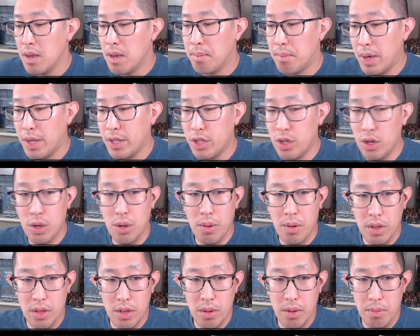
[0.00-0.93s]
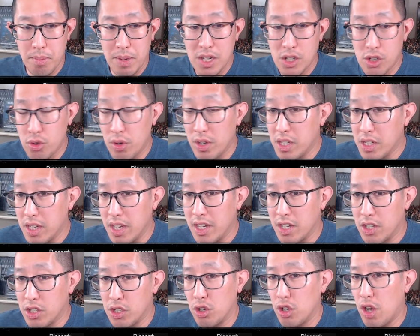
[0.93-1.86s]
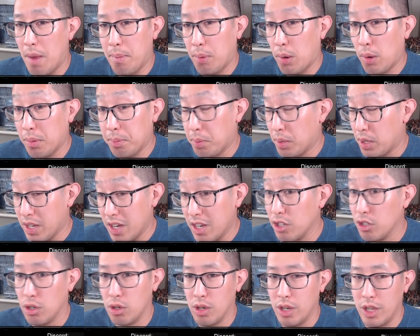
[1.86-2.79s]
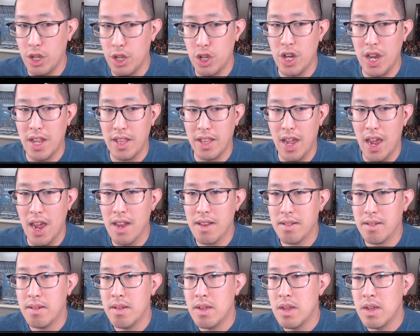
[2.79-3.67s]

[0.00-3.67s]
but they're being strength 6, they're not particularly good at that.